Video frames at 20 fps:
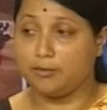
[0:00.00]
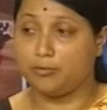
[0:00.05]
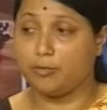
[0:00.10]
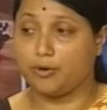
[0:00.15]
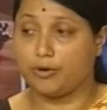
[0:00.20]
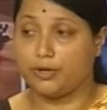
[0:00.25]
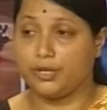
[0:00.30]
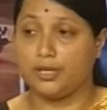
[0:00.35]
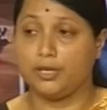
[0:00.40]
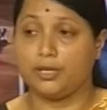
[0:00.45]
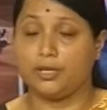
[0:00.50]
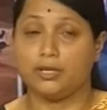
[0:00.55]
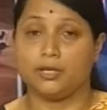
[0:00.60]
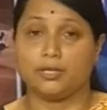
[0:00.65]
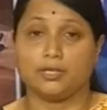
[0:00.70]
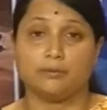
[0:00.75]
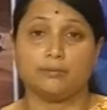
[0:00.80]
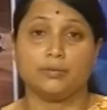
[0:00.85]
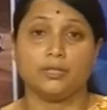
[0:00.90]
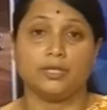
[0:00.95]
body in
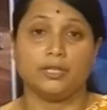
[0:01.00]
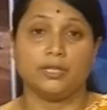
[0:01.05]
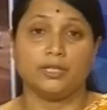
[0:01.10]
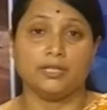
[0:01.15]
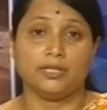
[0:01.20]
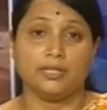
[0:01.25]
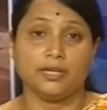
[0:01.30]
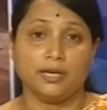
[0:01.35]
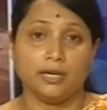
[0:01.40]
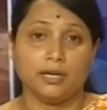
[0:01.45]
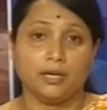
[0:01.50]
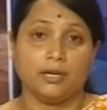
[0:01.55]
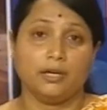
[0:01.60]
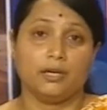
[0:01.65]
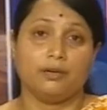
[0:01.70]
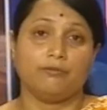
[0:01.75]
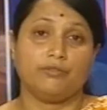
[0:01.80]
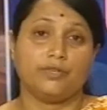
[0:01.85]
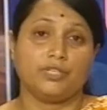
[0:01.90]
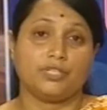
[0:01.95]
urban India,
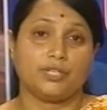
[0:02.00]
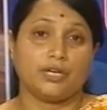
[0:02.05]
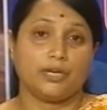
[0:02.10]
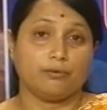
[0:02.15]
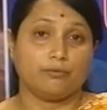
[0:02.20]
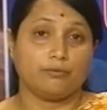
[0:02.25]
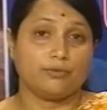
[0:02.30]
which I would